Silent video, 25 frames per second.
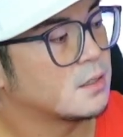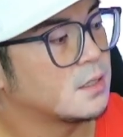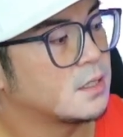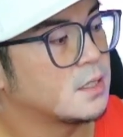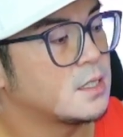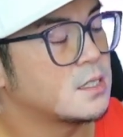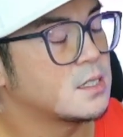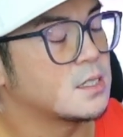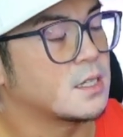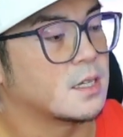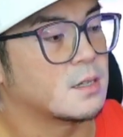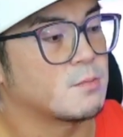
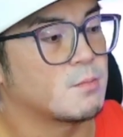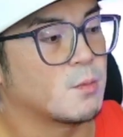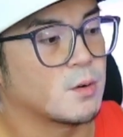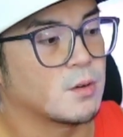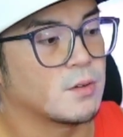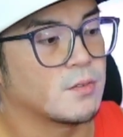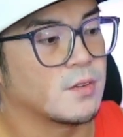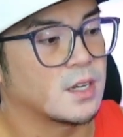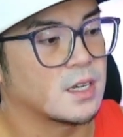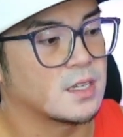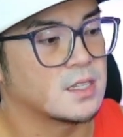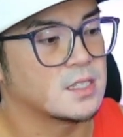is, like more
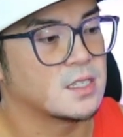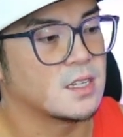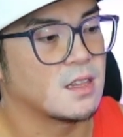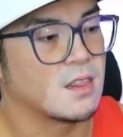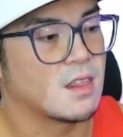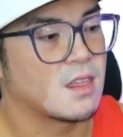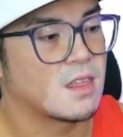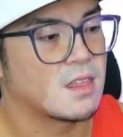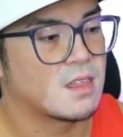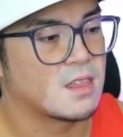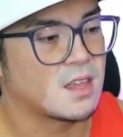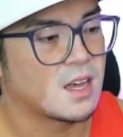like a
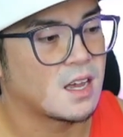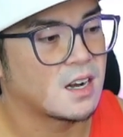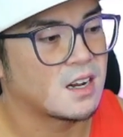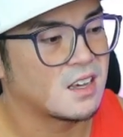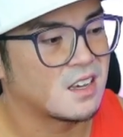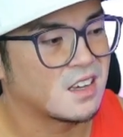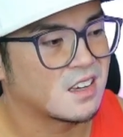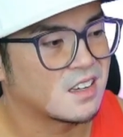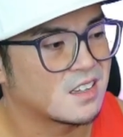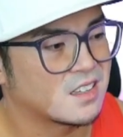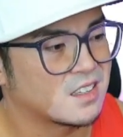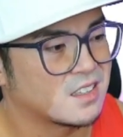
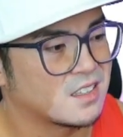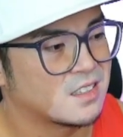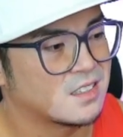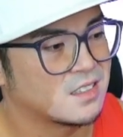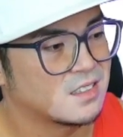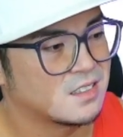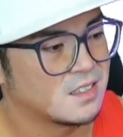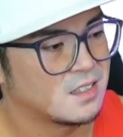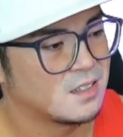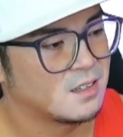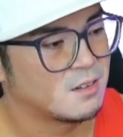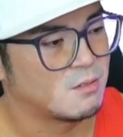synthetic,
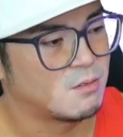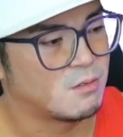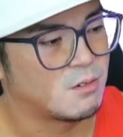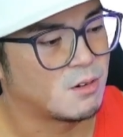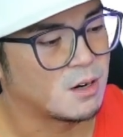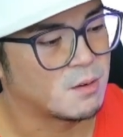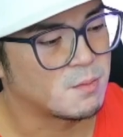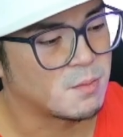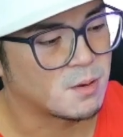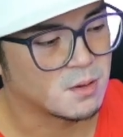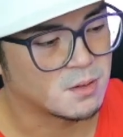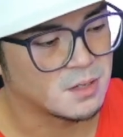
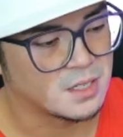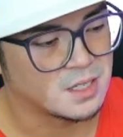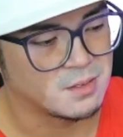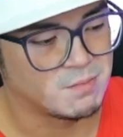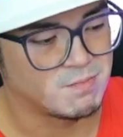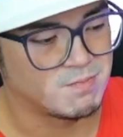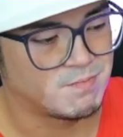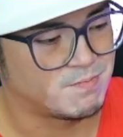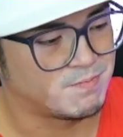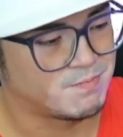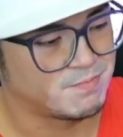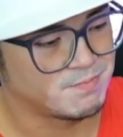rubbery,
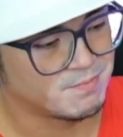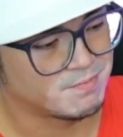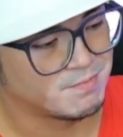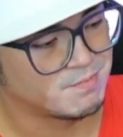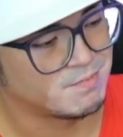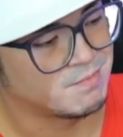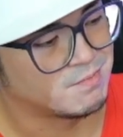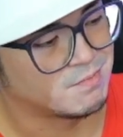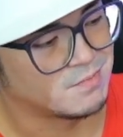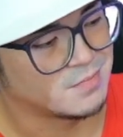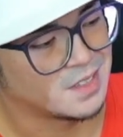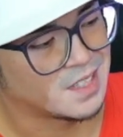
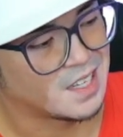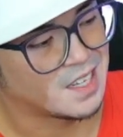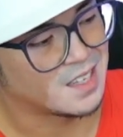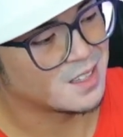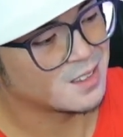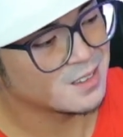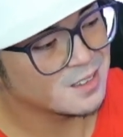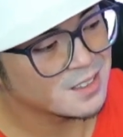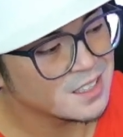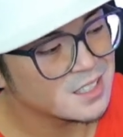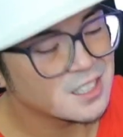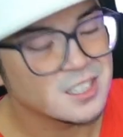
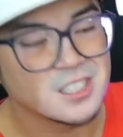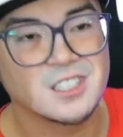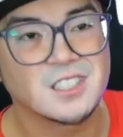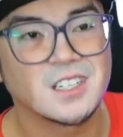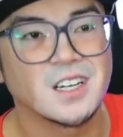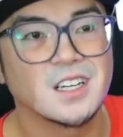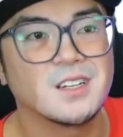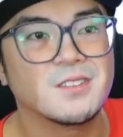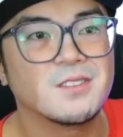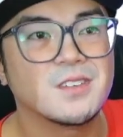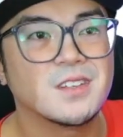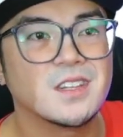leatherish
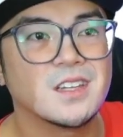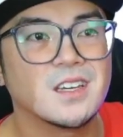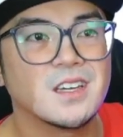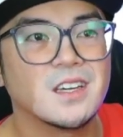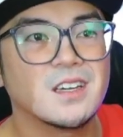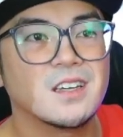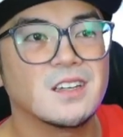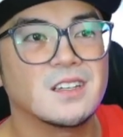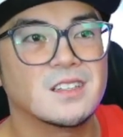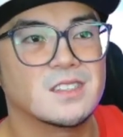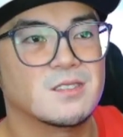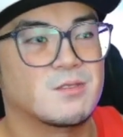kind of a
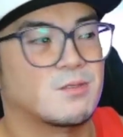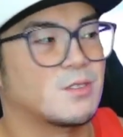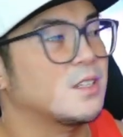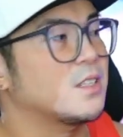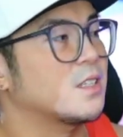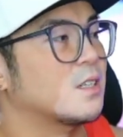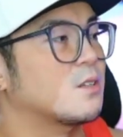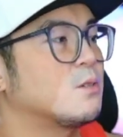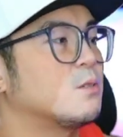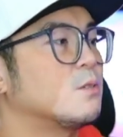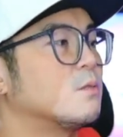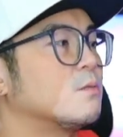thing. It's
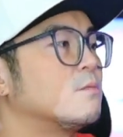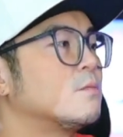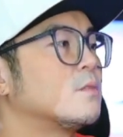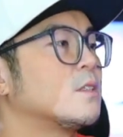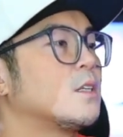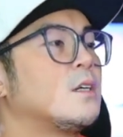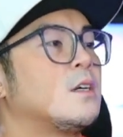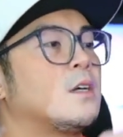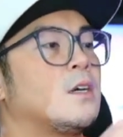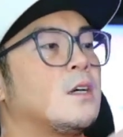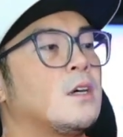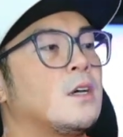really cool.
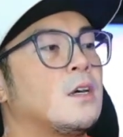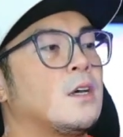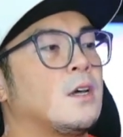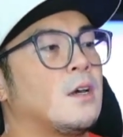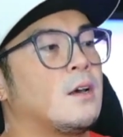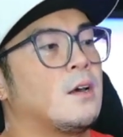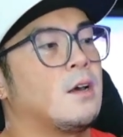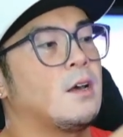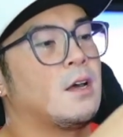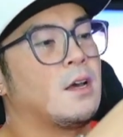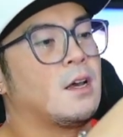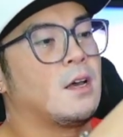
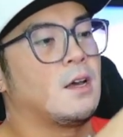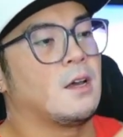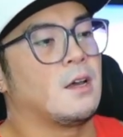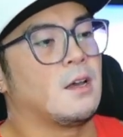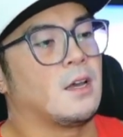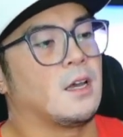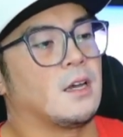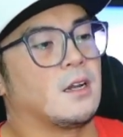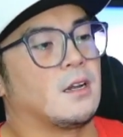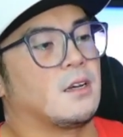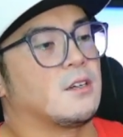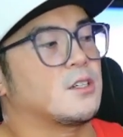
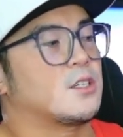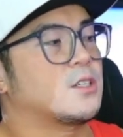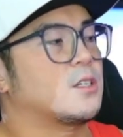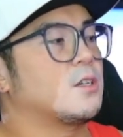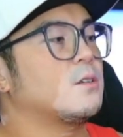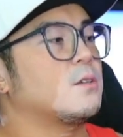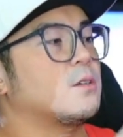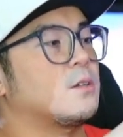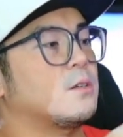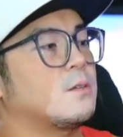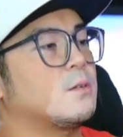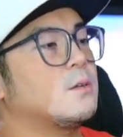And I'll
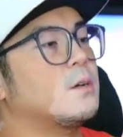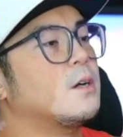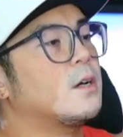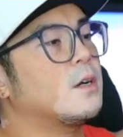show you